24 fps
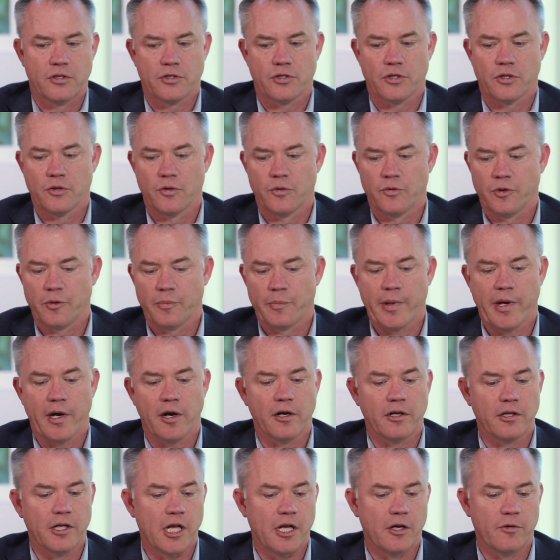So the
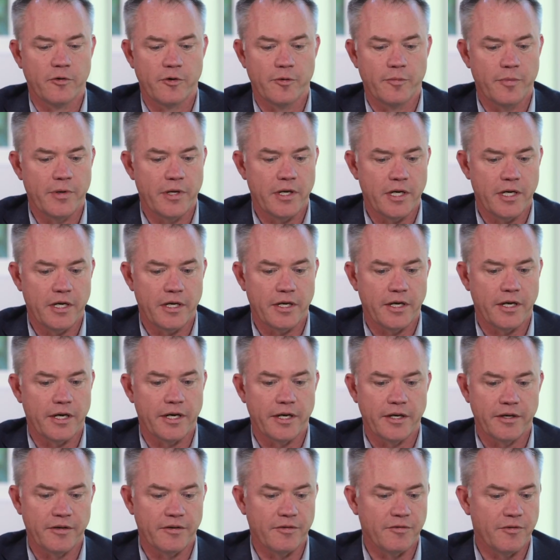parallel would be
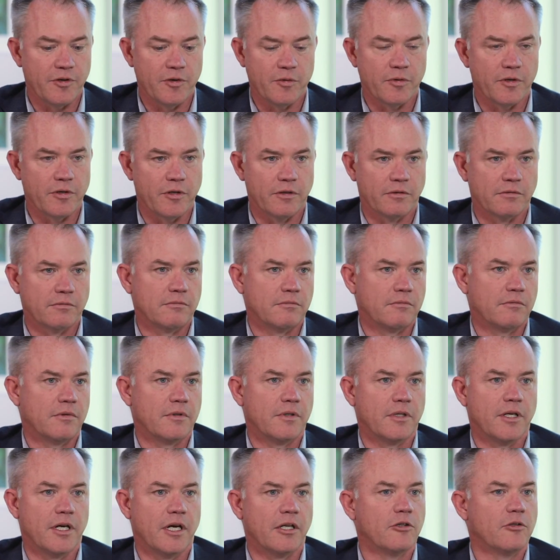if you were
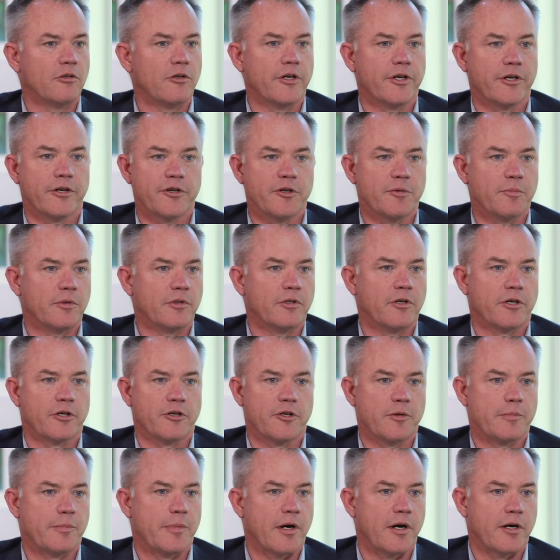a lawyer, you belong to
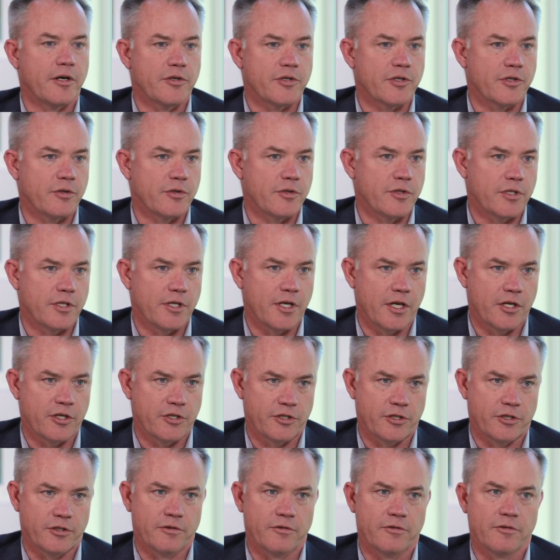the Bar
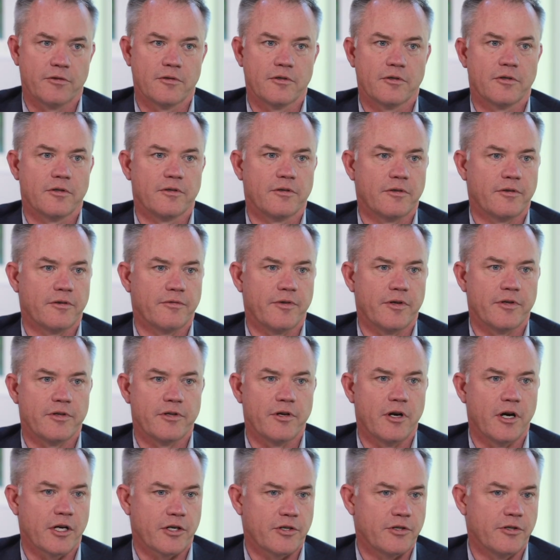Association, or if a
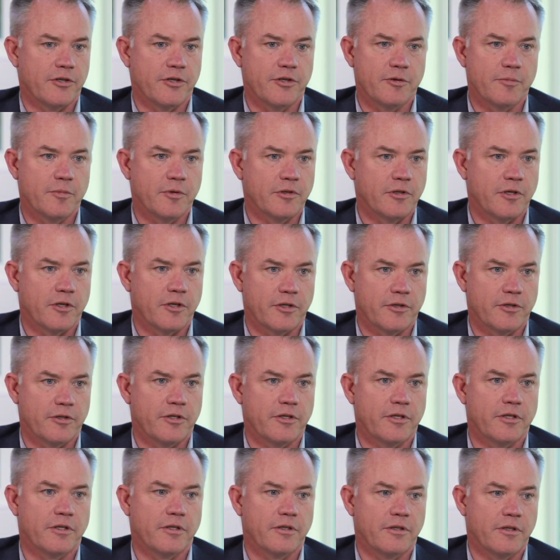doctor, you belong to
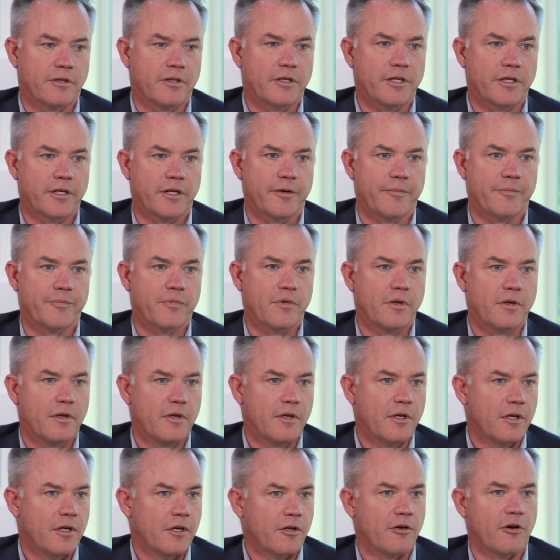the
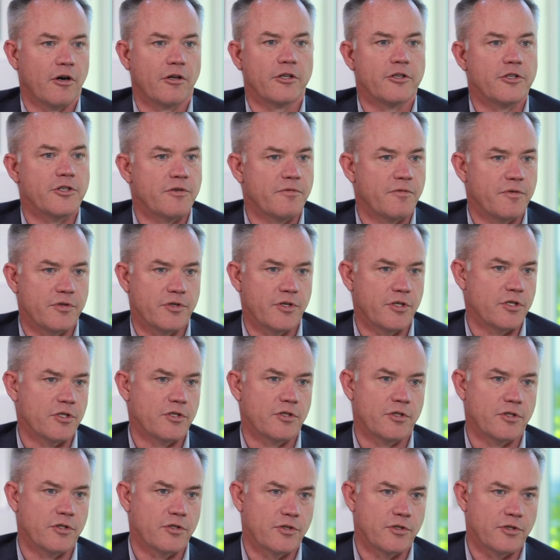College of
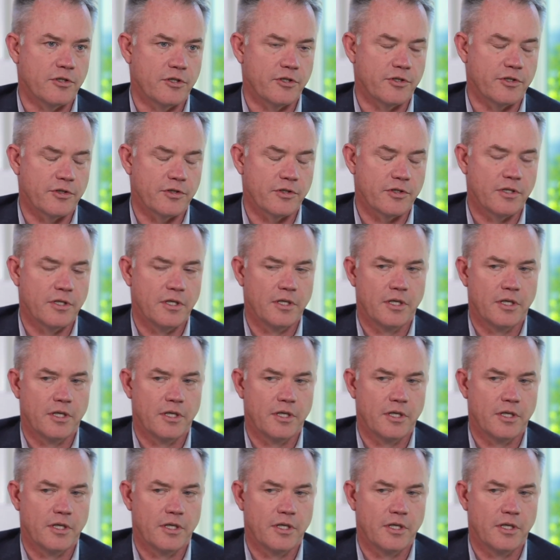Physicians and Surgeons.